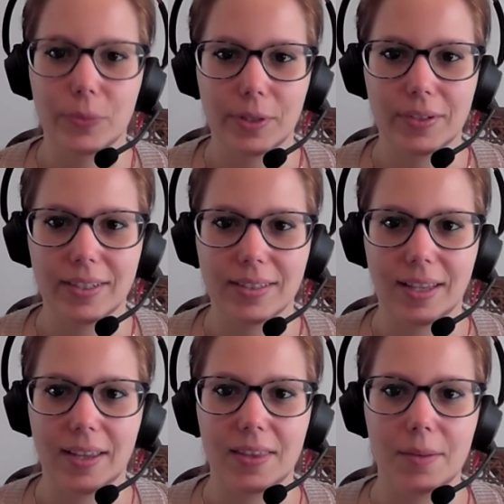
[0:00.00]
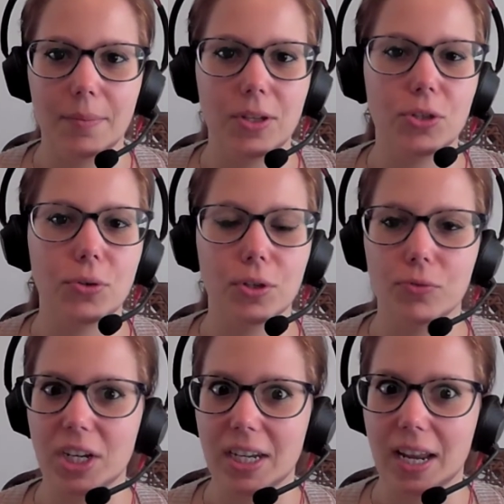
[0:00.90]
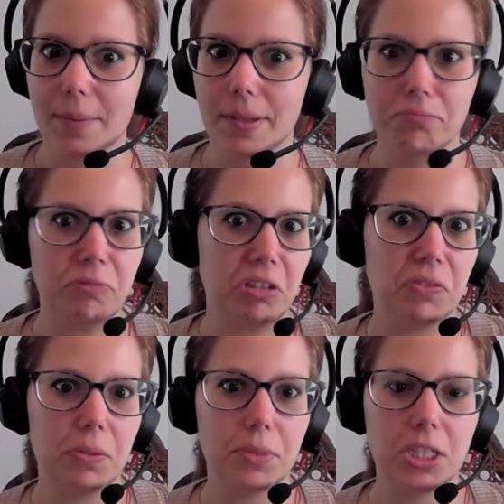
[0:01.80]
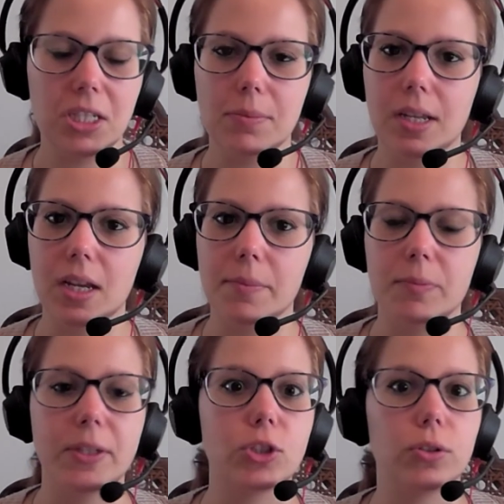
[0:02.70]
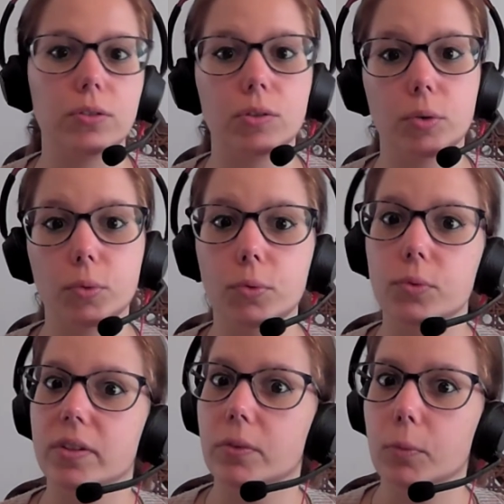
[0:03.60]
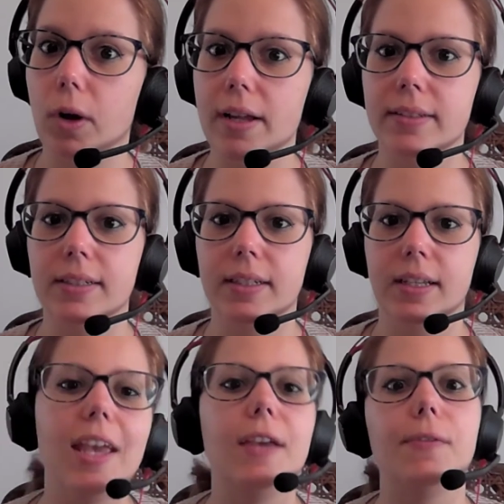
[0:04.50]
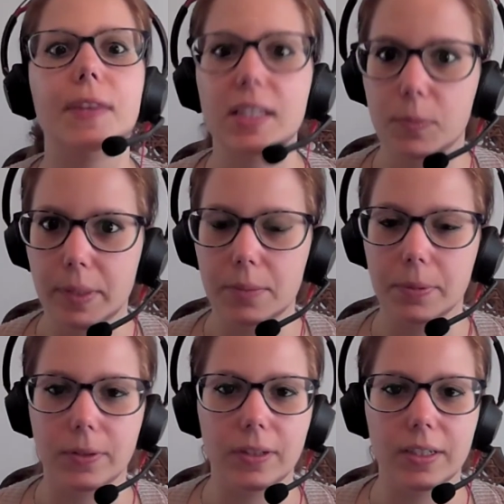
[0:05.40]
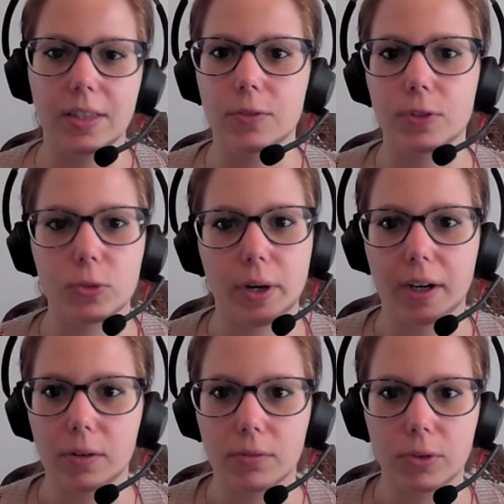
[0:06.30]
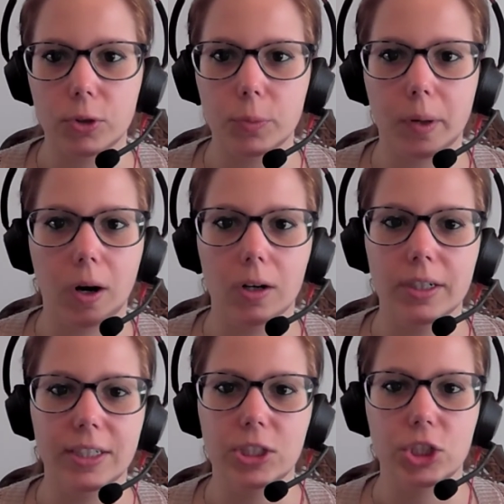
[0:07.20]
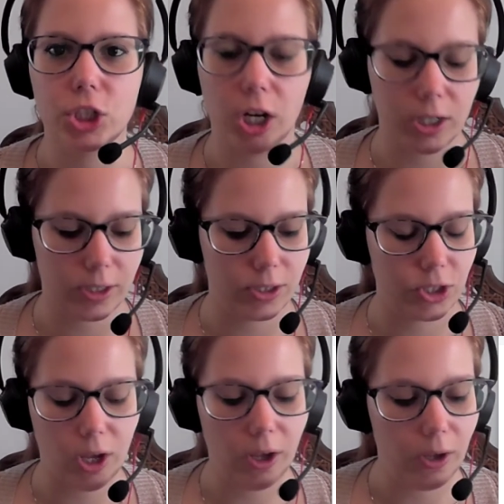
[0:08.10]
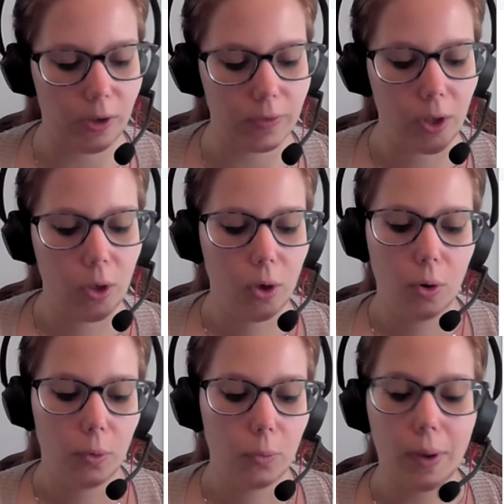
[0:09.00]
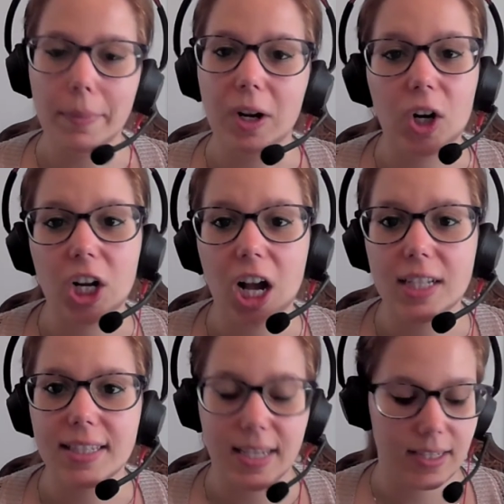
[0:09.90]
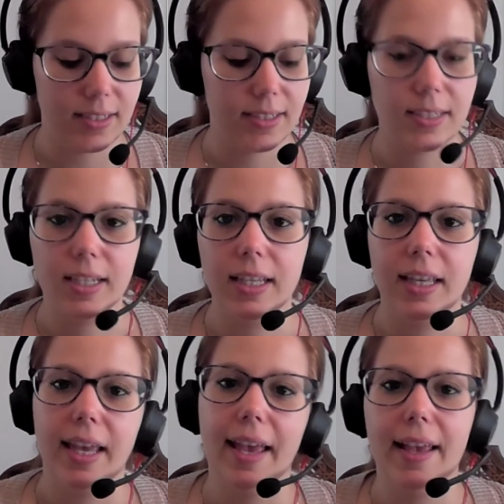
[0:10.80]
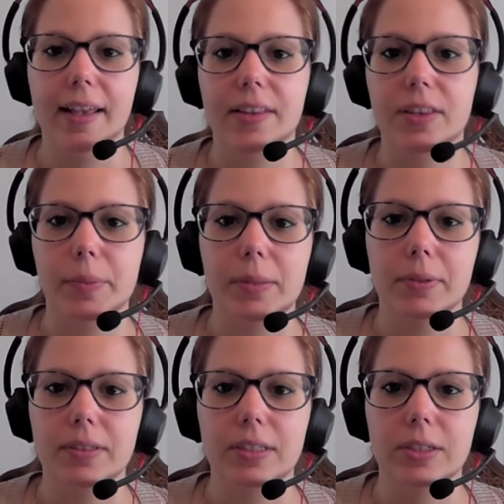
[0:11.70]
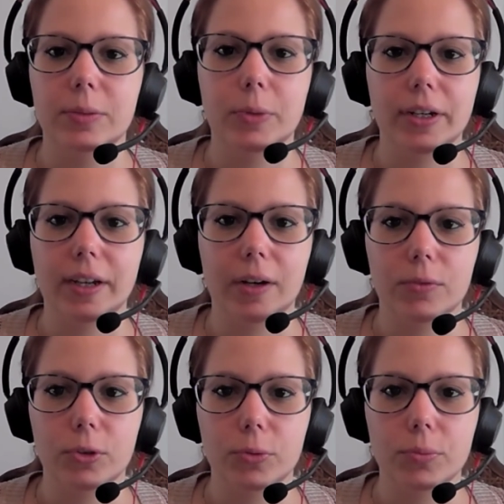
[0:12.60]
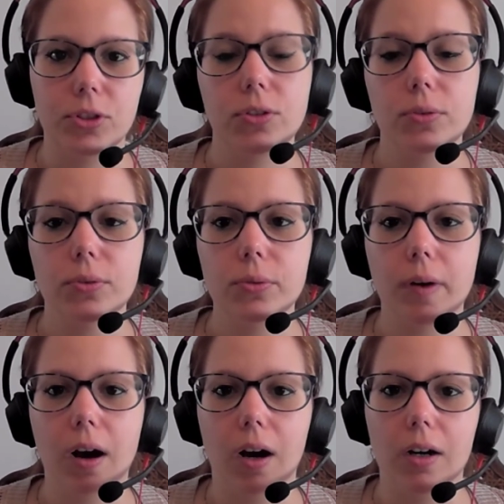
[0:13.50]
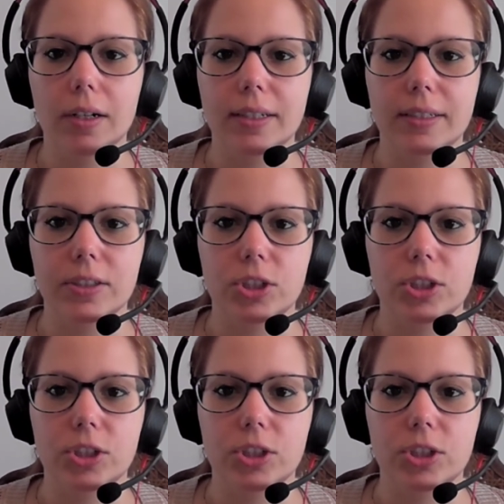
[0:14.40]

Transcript: where you can assign them. You can rename it, give them team names, make sure you know who's in what. If these people in the first breakout room are in charge of webinar content and the people in breakout room 2 are in